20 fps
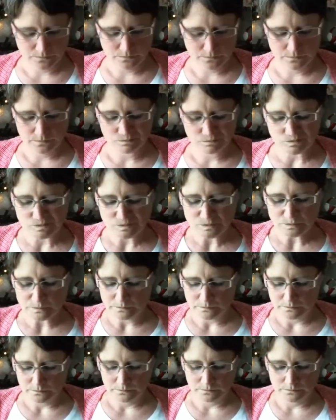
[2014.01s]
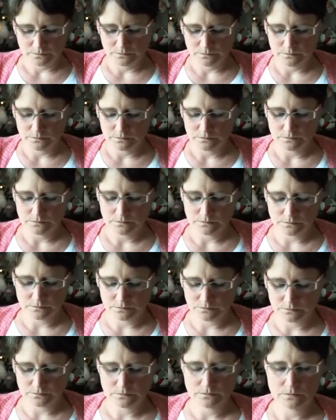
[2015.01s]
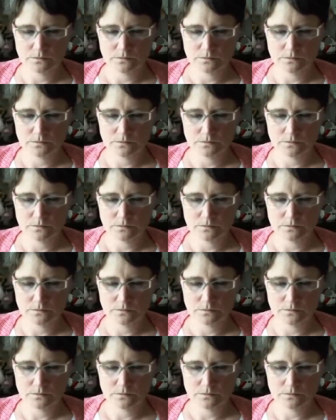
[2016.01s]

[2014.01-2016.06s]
Nobody speaks.